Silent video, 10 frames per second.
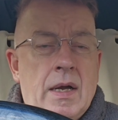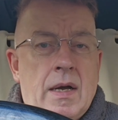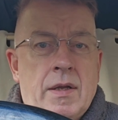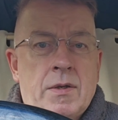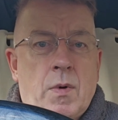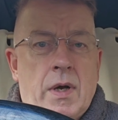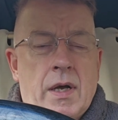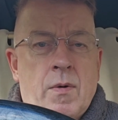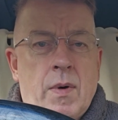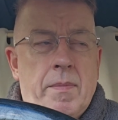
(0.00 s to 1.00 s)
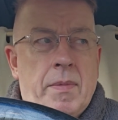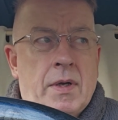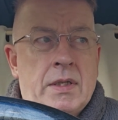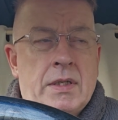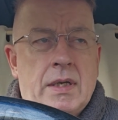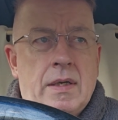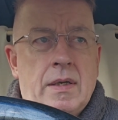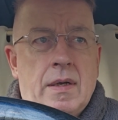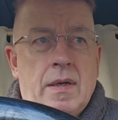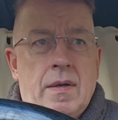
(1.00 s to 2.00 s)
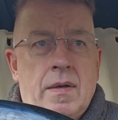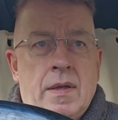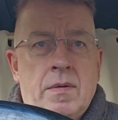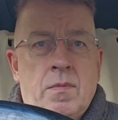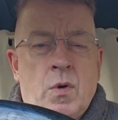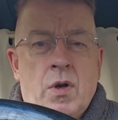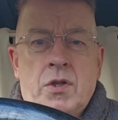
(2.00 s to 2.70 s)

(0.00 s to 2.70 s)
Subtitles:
And that's why I quit, because work